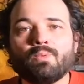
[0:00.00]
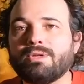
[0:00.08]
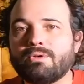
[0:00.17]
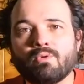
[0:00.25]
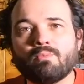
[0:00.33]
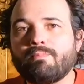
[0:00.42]
We
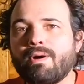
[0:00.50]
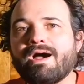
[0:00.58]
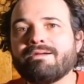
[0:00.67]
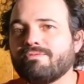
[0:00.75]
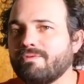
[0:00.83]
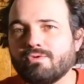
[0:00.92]
don't
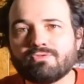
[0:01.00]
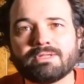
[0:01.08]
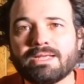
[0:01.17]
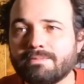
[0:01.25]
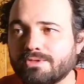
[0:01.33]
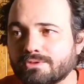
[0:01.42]
buy
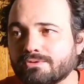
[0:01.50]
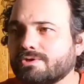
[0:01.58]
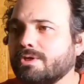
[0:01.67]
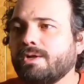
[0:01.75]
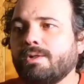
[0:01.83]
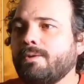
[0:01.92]
frozen lemon juice.